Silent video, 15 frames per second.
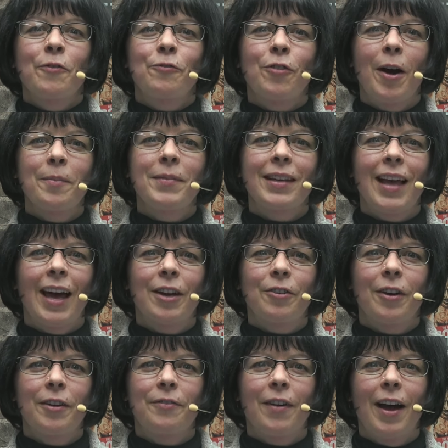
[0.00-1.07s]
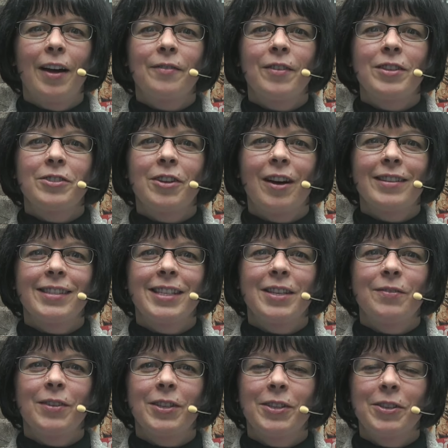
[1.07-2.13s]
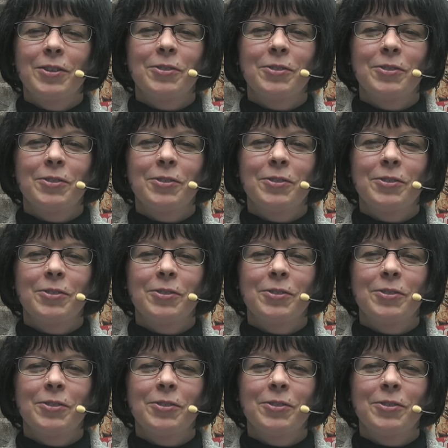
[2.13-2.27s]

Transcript: From the Category5.tv